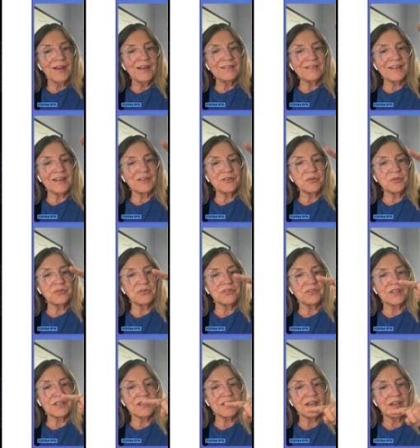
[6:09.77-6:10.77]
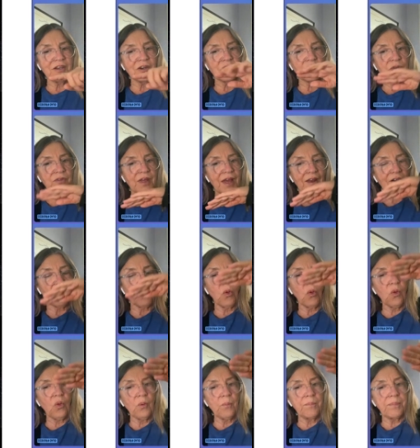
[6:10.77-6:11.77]
that you see here, that
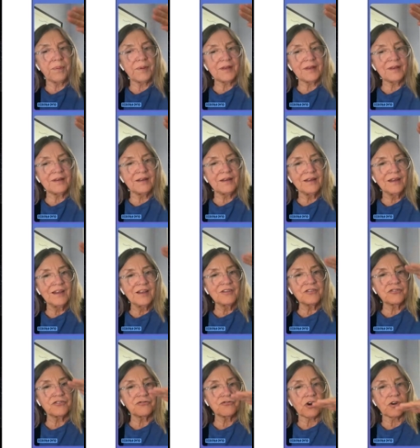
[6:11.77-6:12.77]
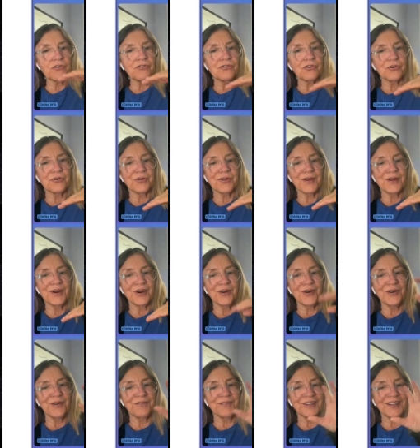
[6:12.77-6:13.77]
whole big structure there
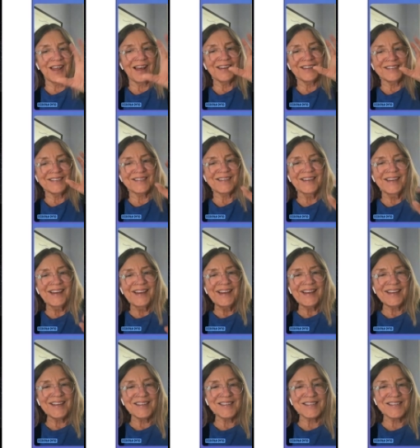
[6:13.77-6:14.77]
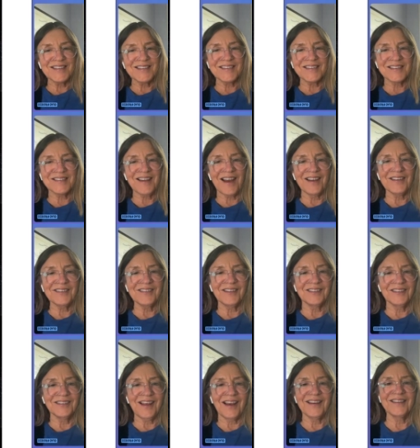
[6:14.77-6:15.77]
of light is the zodiacal
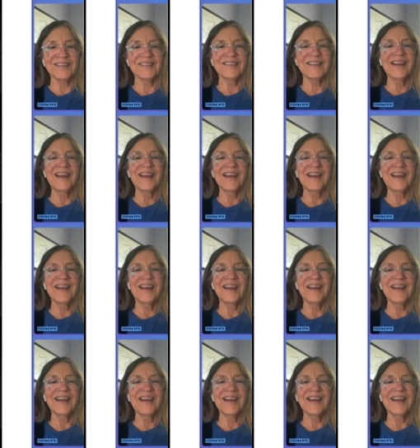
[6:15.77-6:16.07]
light.